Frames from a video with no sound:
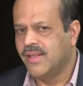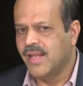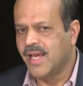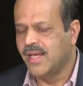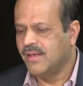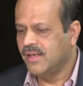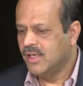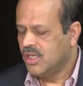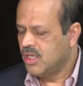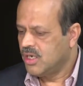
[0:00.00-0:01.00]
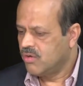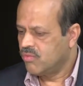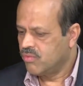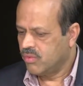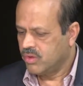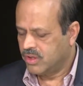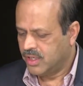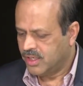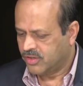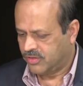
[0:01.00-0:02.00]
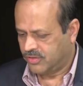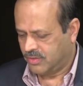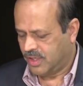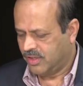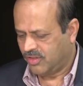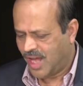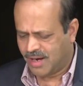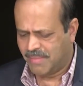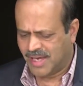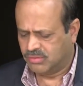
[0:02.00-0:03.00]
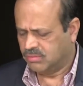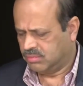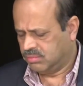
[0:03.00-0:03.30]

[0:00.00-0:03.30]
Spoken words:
And this, it's not about